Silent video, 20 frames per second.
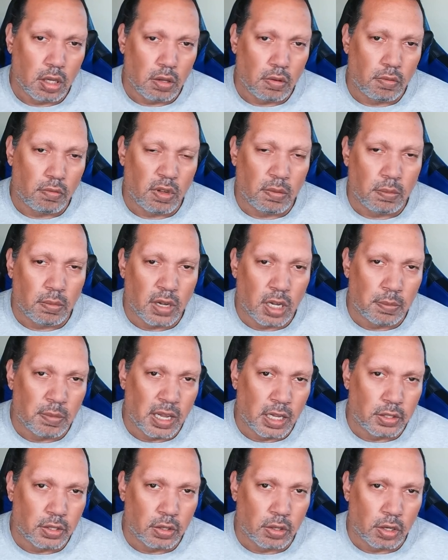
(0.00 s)
My mom
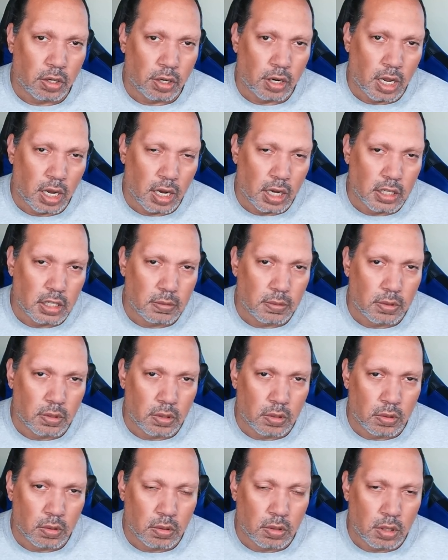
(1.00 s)
had to go to the
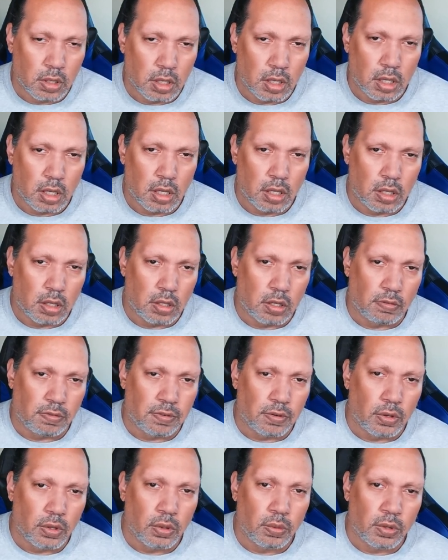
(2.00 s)
hospital. The
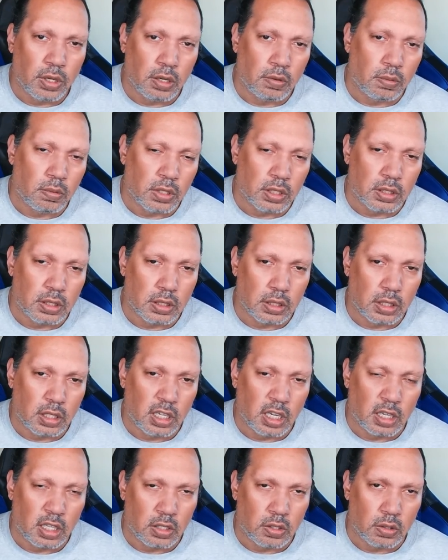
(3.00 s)
fluid was
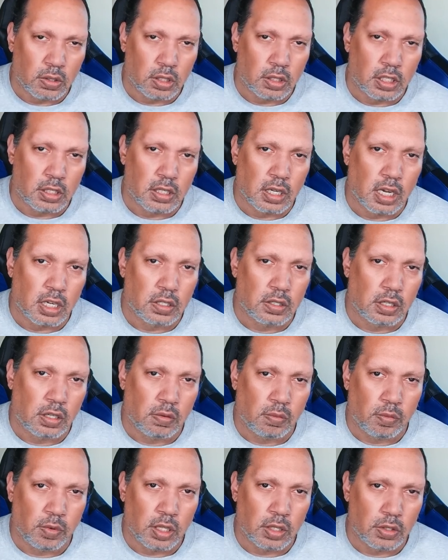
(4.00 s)
getting to her. The toxin
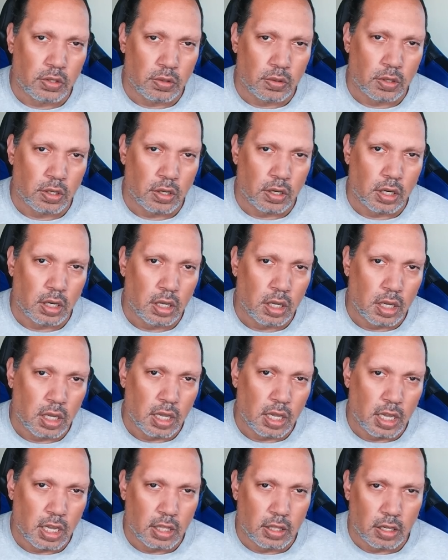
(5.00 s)
went to her,
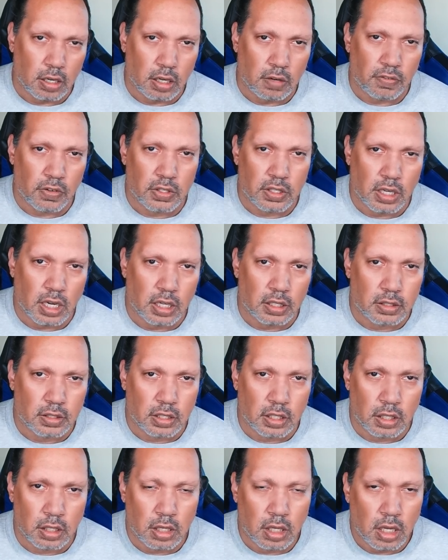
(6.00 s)
and the liver
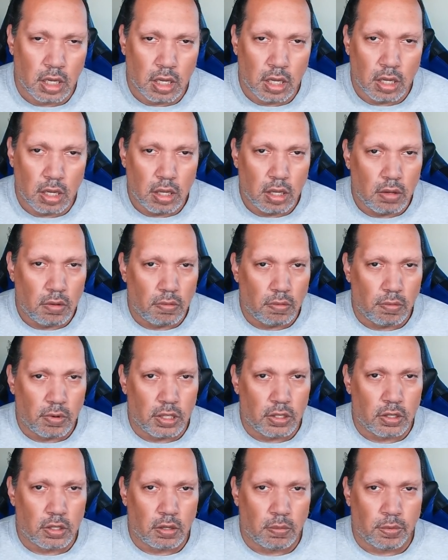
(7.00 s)
toxin went
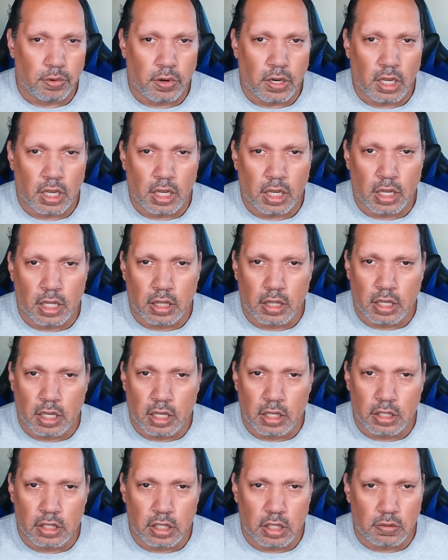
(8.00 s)
to the brain, and then
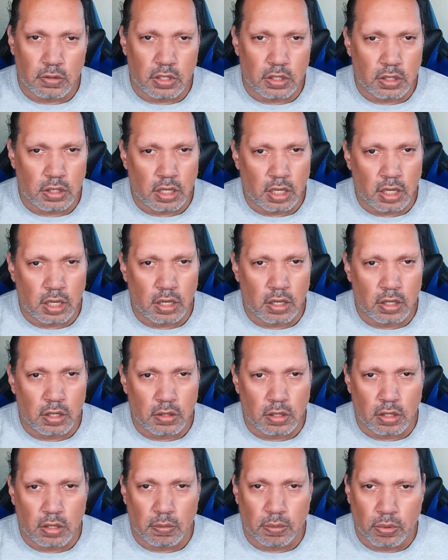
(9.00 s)
she was
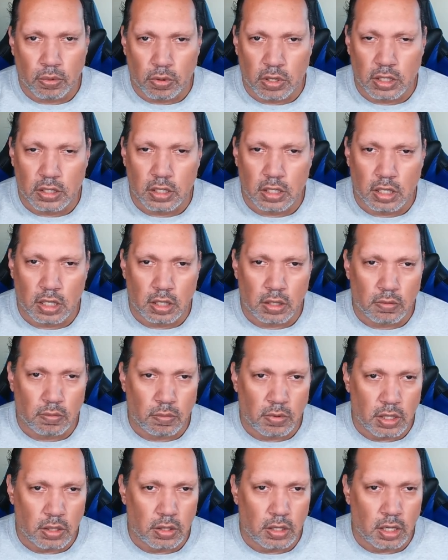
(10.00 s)
scared. The poisoning
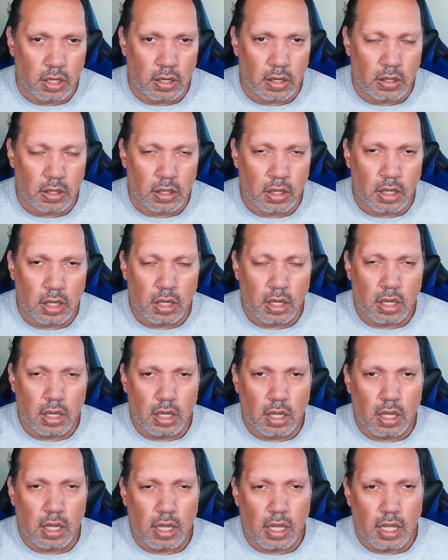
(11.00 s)
went there,
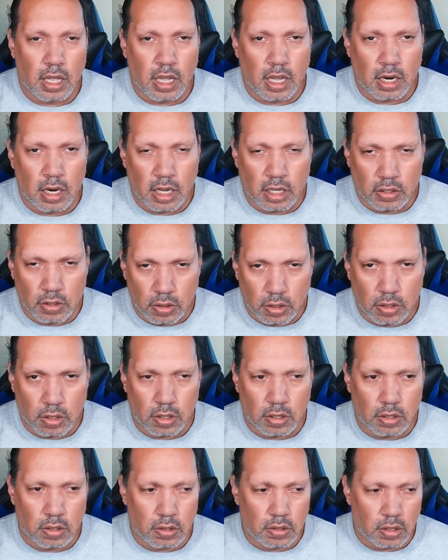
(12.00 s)
and I took
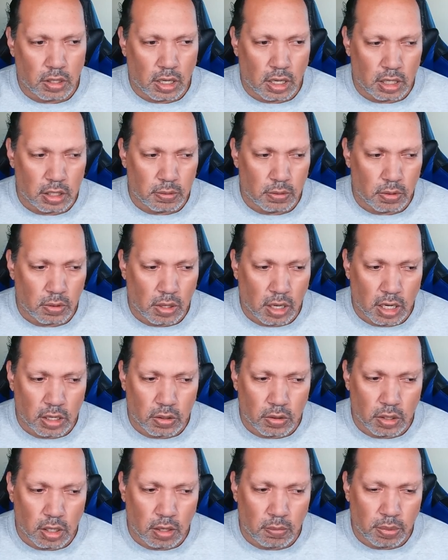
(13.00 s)
her to the hospital. I
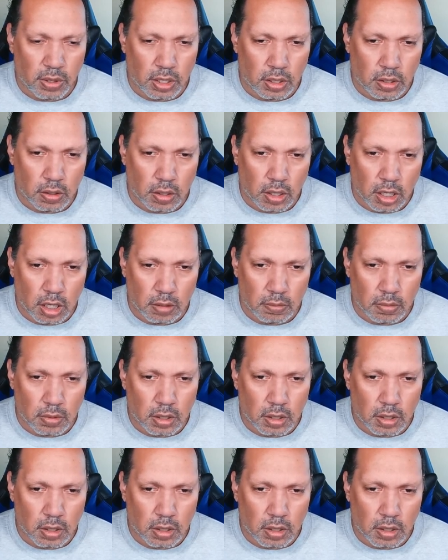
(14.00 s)
couldn't pick her up.